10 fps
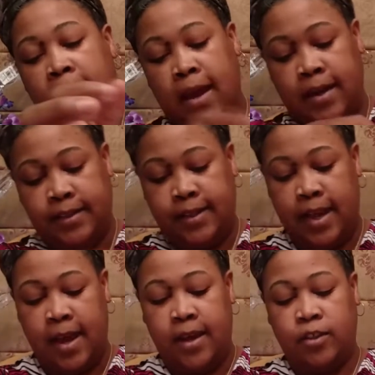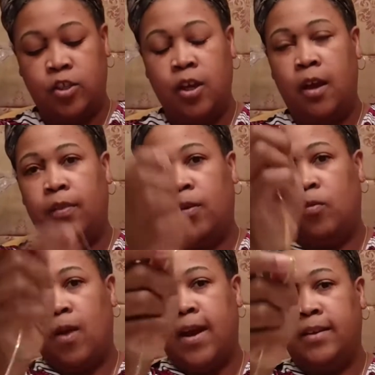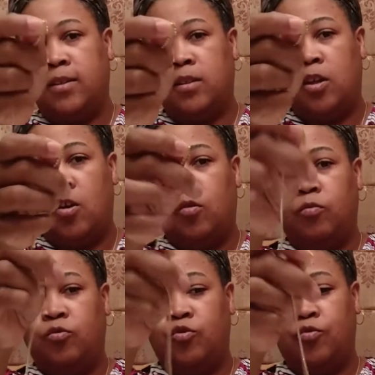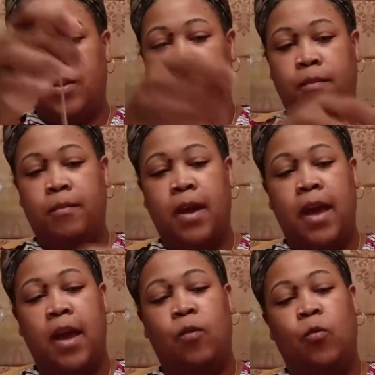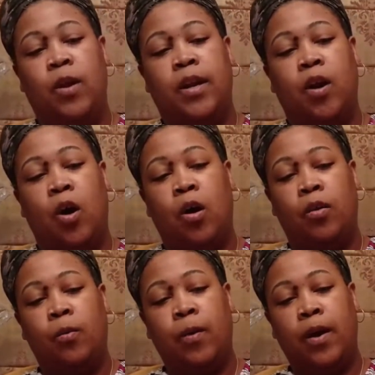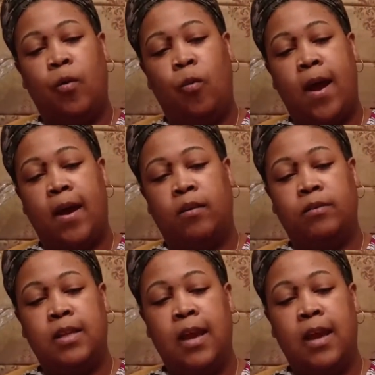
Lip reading: and attach the rhinestone trim and run it all the way around,